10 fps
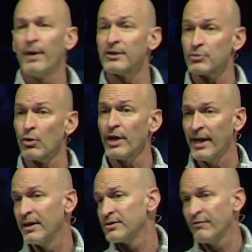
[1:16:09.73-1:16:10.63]
pastoral
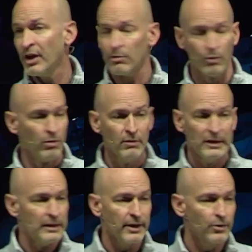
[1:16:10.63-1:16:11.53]
candidates available
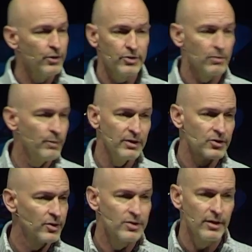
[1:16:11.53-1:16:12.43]
like there used to be.
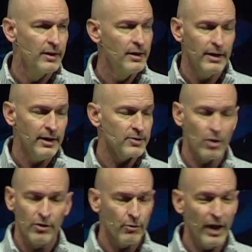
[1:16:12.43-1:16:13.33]
It's
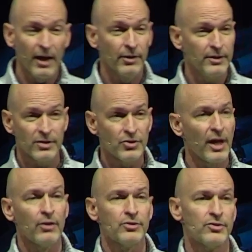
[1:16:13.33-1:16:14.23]
part of the realities and
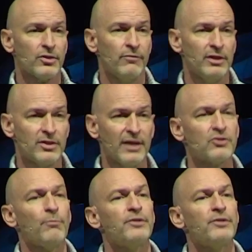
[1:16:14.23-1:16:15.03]
challenges of these days. So